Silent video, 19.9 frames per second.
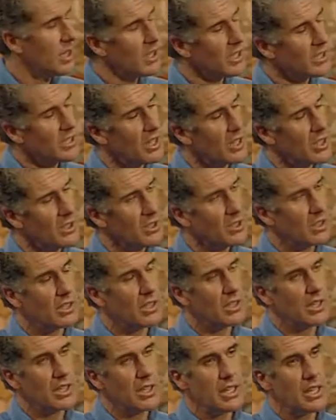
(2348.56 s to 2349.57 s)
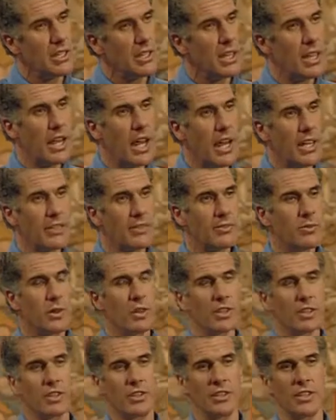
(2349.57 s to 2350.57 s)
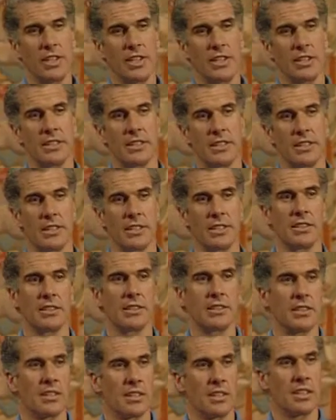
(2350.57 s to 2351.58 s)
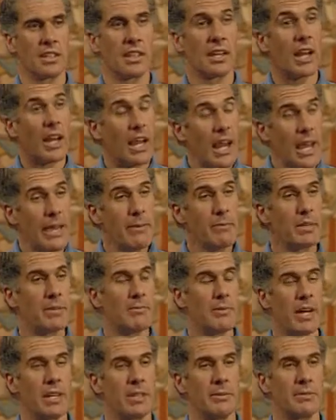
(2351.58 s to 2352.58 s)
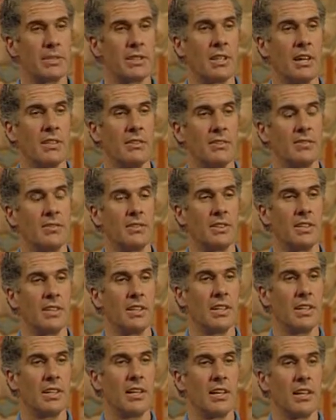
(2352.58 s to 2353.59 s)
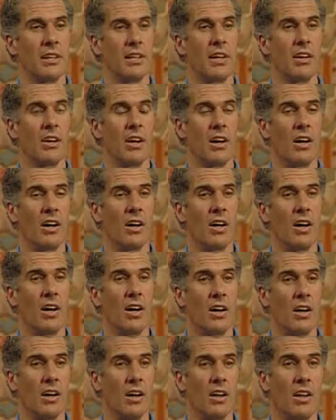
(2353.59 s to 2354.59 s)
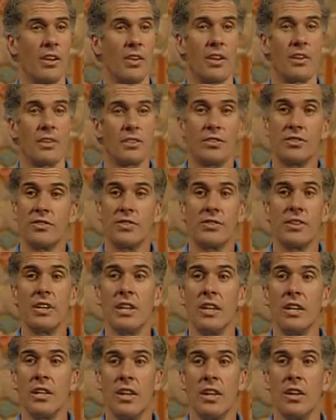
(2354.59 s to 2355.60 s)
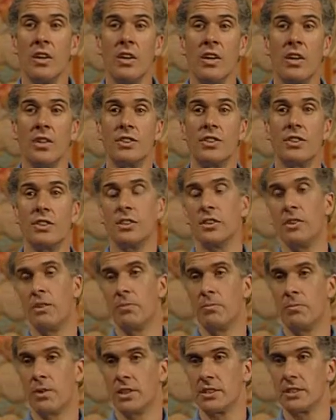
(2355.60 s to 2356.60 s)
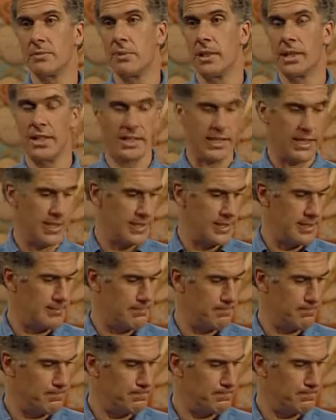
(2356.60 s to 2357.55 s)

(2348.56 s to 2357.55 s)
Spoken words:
So, in the light of what Jesus claimed about himself, there are those three logical possibilities.